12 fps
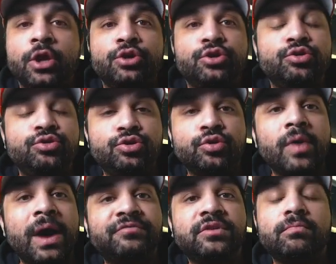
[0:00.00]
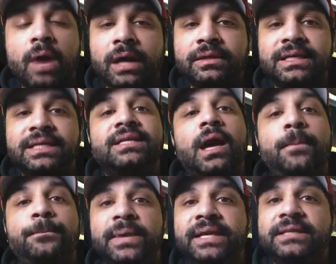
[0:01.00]
you do have to mod these a
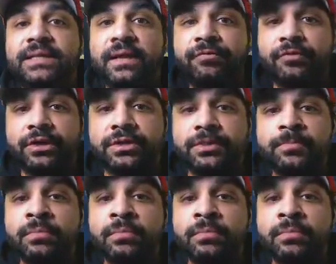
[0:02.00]
bit different.